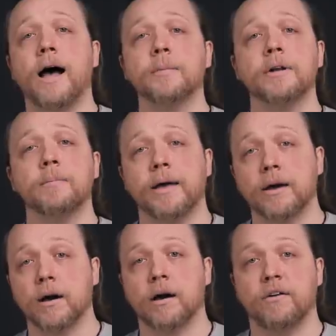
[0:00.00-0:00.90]
I'm going to
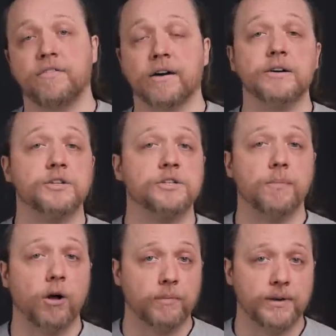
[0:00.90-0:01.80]
make a very
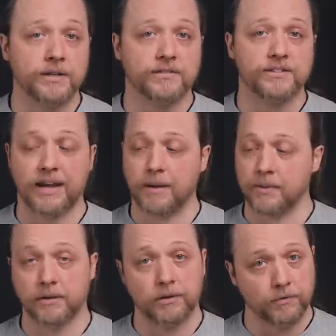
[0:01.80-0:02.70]
small piece of tape
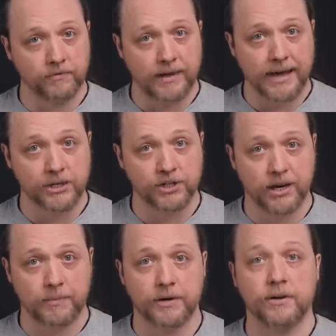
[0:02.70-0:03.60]
in a little flag
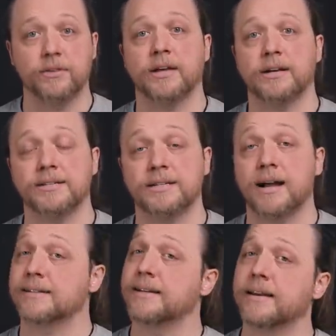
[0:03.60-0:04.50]
shape here that is
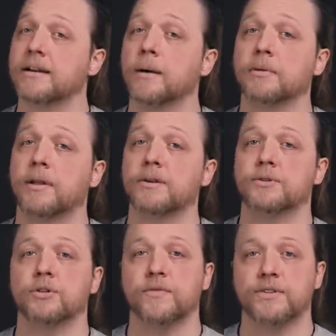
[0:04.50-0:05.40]
not taking up a lot of
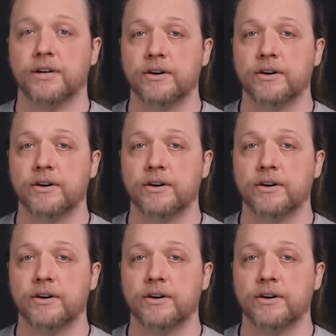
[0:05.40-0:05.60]
surface